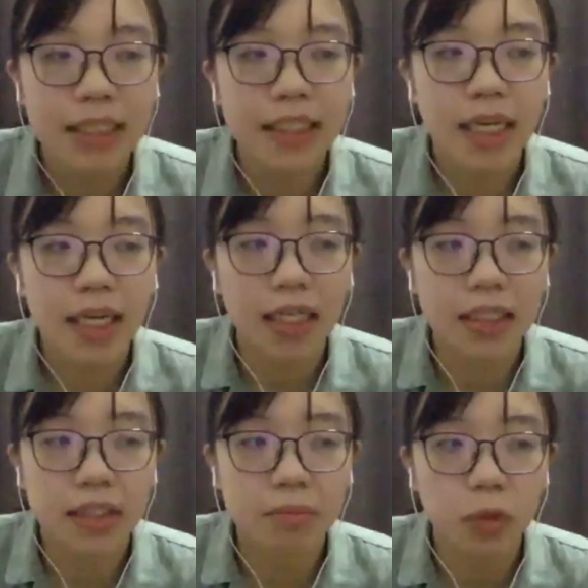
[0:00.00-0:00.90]
Yeah,
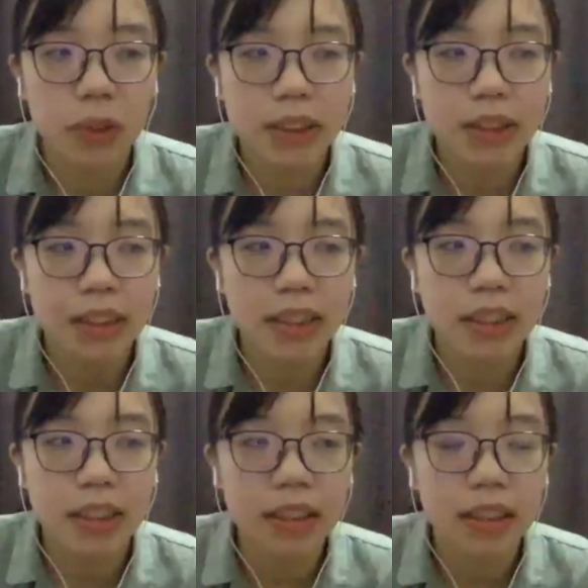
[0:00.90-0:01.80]
it's
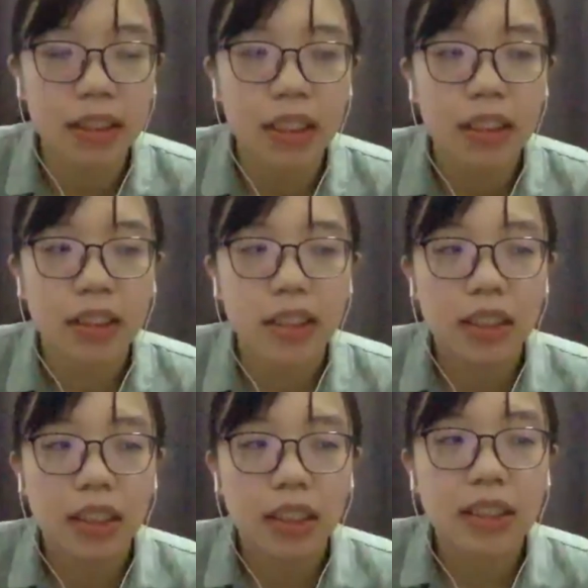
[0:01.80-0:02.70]
mostly,
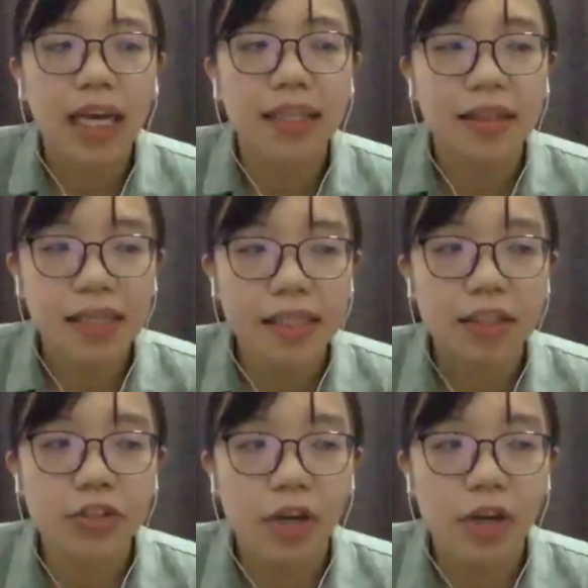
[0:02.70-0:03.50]
I think the